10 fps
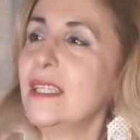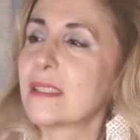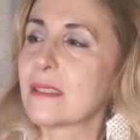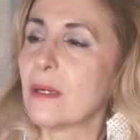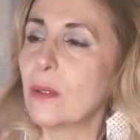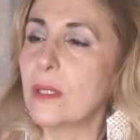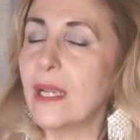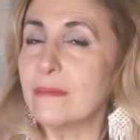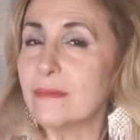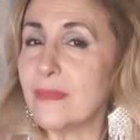So
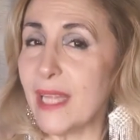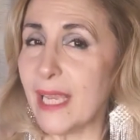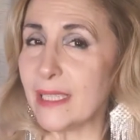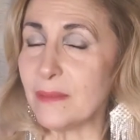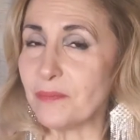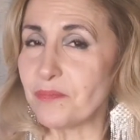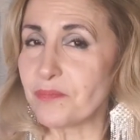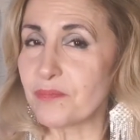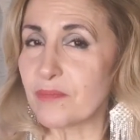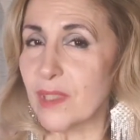then,
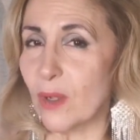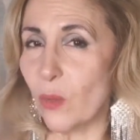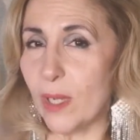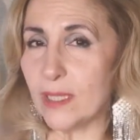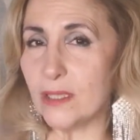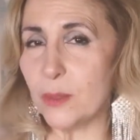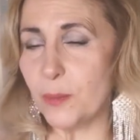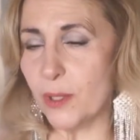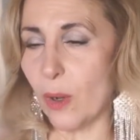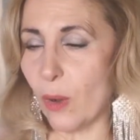when you
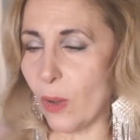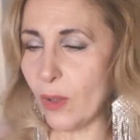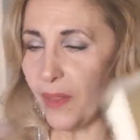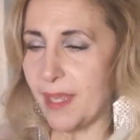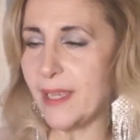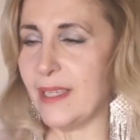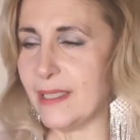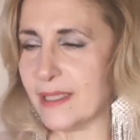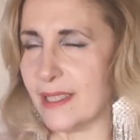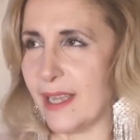put all the,
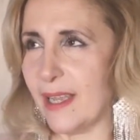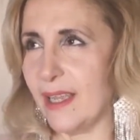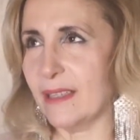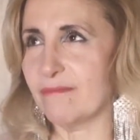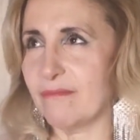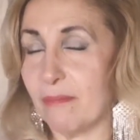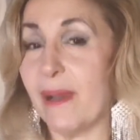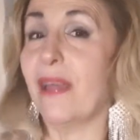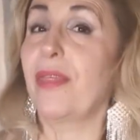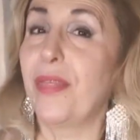let's say,
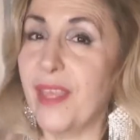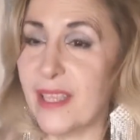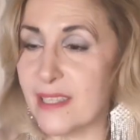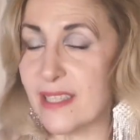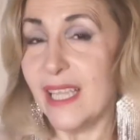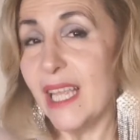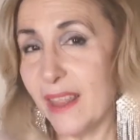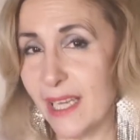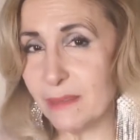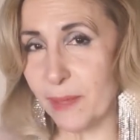bad things
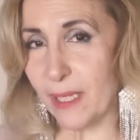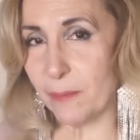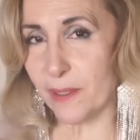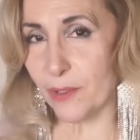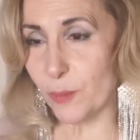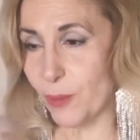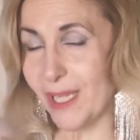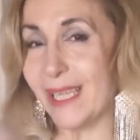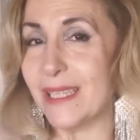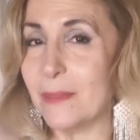in that paper, you
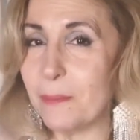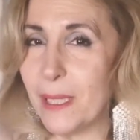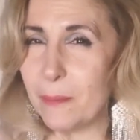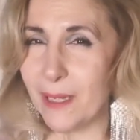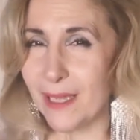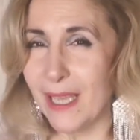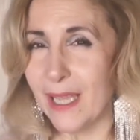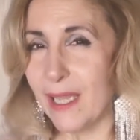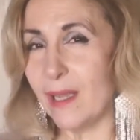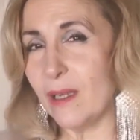put it in the paper,
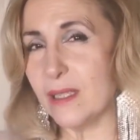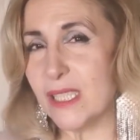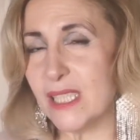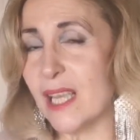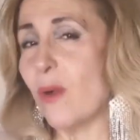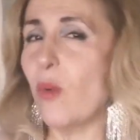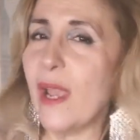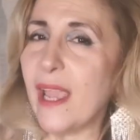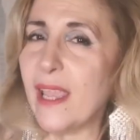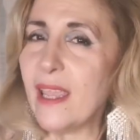in some
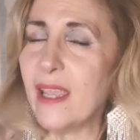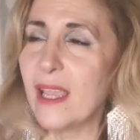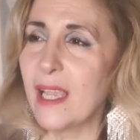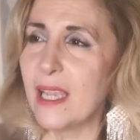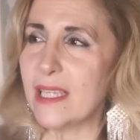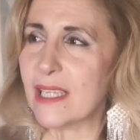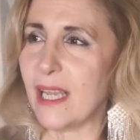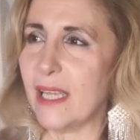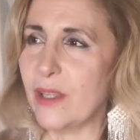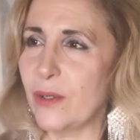way, it's
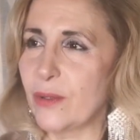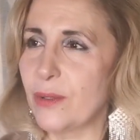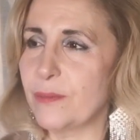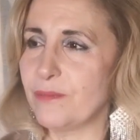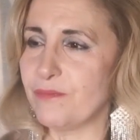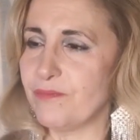like you